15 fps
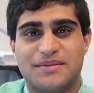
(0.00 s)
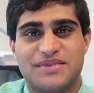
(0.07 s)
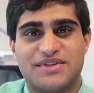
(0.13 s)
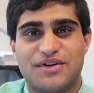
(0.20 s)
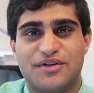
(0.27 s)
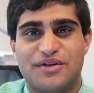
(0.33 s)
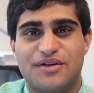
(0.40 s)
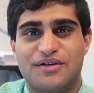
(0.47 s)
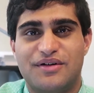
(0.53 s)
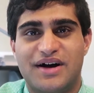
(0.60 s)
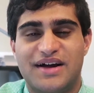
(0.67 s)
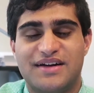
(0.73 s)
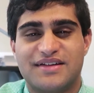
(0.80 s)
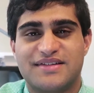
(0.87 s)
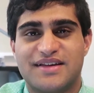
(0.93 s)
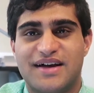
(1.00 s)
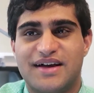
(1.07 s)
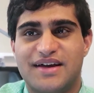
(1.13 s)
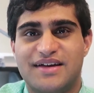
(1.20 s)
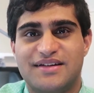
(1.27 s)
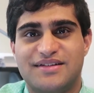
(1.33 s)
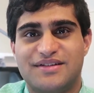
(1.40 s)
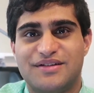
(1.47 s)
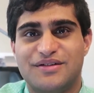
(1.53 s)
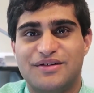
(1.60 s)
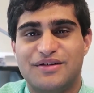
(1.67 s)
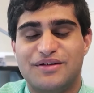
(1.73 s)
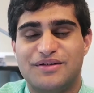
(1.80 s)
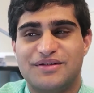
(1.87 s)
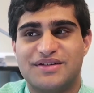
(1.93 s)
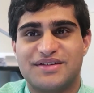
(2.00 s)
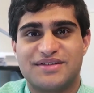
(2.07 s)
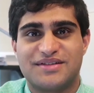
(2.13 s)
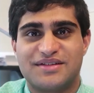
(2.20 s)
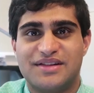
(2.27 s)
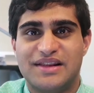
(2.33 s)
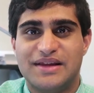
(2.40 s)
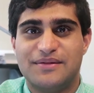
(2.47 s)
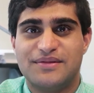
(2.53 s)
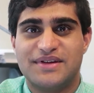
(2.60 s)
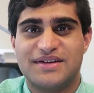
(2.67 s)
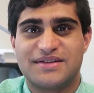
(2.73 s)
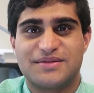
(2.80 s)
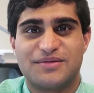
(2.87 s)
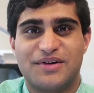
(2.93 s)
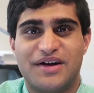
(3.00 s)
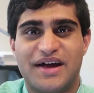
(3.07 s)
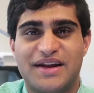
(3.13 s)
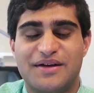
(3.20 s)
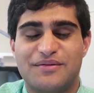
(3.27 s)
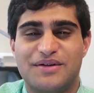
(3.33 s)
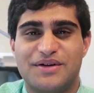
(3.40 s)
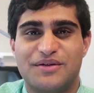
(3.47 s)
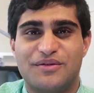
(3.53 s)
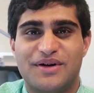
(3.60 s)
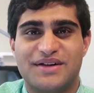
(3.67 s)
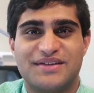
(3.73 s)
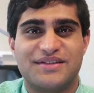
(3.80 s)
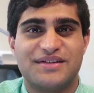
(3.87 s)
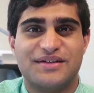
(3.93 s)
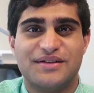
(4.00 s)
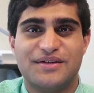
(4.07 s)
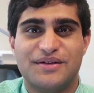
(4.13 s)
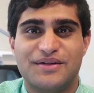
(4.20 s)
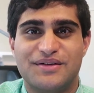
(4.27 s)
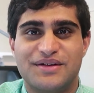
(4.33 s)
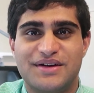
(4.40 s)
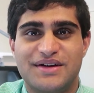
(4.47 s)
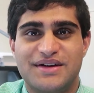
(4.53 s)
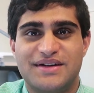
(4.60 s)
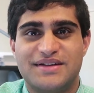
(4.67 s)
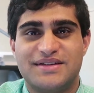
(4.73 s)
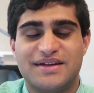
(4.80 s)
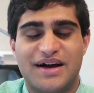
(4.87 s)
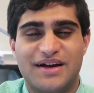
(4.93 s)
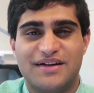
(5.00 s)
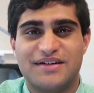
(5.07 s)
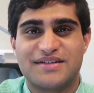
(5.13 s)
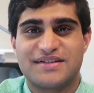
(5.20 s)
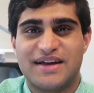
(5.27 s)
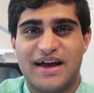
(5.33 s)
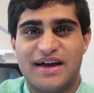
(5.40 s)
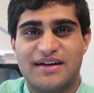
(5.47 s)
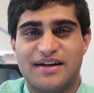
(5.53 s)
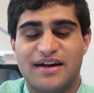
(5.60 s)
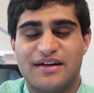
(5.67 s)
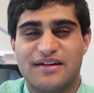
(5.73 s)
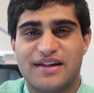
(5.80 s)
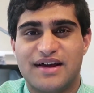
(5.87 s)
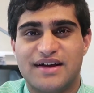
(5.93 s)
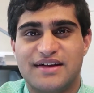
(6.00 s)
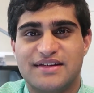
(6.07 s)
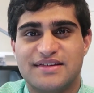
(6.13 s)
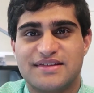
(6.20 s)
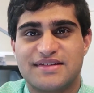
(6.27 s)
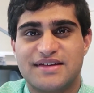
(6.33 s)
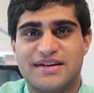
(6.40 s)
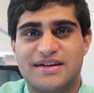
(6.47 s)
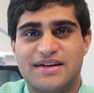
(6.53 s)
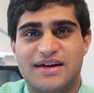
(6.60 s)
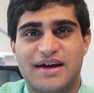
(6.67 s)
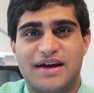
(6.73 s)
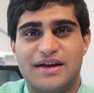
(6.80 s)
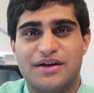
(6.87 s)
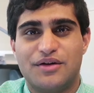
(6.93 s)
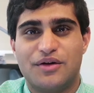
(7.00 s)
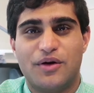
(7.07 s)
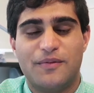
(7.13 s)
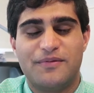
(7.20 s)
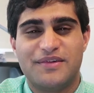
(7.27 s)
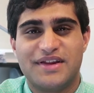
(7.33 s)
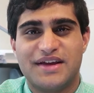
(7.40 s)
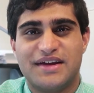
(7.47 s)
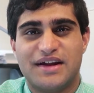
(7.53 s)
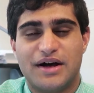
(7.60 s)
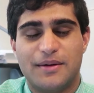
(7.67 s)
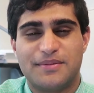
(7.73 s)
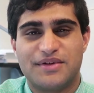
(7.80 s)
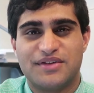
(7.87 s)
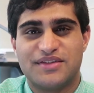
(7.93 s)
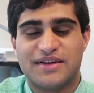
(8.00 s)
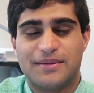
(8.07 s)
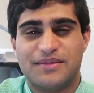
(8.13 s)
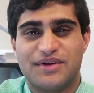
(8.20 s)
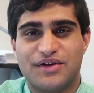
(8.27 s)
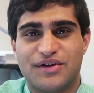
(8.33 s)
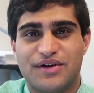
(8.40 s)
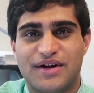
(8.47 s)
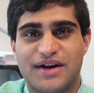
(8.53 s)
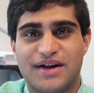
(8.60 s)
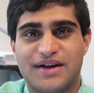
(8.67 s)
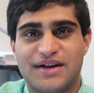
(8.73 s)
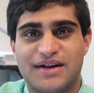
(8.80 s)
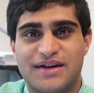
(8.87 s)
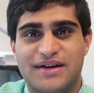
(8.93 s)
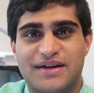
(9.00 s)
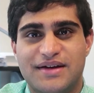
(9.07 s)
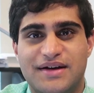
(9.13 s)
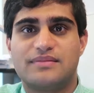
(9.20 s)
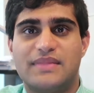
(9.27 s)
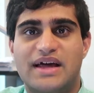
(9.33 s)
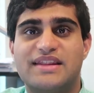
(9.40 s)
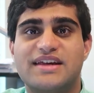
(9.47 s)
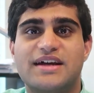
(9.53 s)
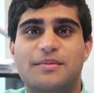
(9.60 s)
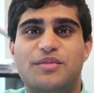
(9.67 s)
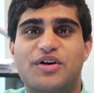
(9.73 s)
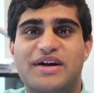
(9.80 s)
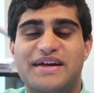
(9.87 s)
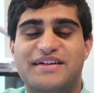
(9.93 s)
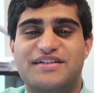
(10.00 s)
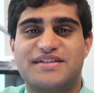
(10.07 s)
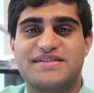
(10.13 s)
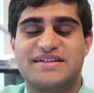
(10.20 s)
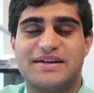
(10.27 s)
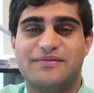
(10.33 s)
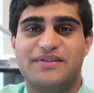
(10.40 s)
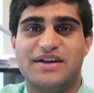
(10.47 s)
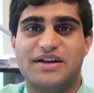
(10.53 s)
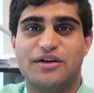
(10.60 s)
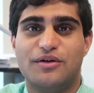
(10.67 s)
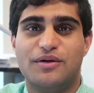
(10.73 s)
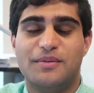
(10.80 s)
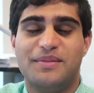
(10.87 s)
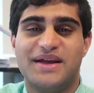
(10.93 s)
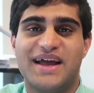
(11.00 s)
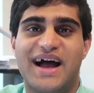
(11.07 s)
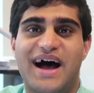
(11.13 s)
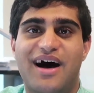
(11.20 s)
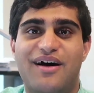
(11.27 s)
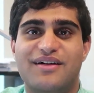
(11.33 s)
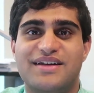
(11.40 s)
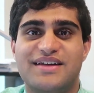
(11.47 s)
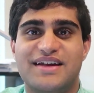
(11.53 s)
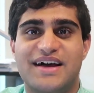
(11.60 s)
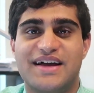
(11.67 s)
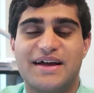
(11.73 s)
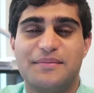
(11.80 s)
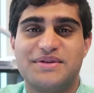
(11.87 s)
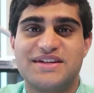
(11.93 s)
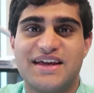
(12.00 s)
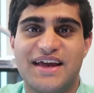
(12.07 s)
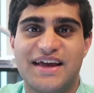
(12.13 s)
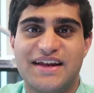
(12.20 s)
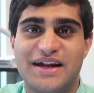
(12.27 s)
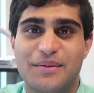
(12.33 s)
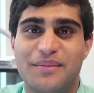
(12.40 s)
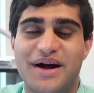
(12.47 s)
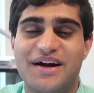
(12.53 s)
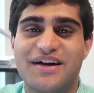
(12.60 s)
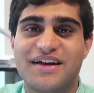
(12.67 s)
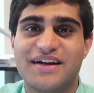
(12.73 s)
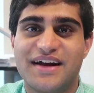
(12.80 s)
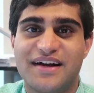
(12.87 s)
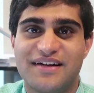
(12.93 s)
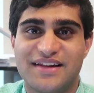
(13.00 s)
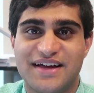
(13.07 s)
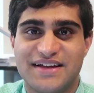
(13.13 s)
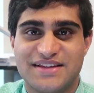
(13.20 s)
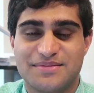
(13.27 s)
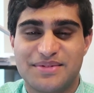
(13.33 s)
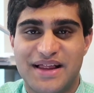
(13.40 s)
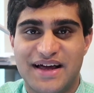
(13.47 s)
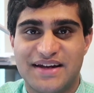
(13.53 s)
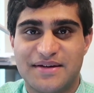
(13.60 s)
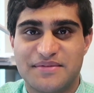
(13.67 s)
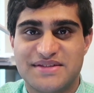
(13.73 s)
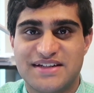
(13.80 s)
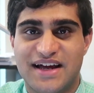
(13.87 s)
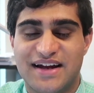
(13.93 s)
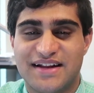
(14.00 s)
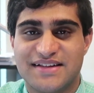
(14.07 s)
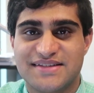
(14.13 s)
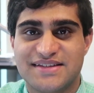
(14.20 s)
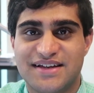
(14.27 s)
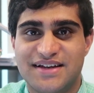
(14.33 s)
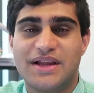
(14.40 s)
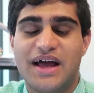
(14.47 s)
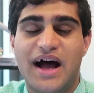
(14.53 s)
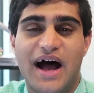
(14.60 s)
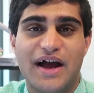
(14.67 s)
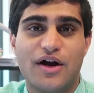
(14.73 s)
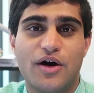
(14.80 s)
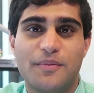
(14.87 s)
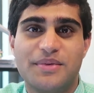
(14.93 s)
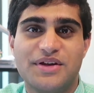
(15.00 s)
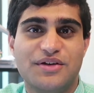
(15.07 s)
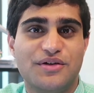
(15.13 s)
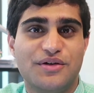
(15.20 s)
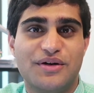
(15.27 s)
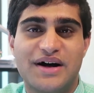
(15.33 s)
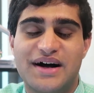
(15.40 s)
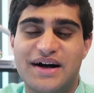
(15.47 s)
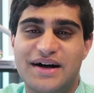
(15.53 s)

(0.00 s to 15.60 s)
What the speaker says: So I decided to just leave this for anyone who wants to understand airlines, and hopefully it helped to some degree. I think a more interesting video would be how did I obtain American Airlines Platinum status. I hope you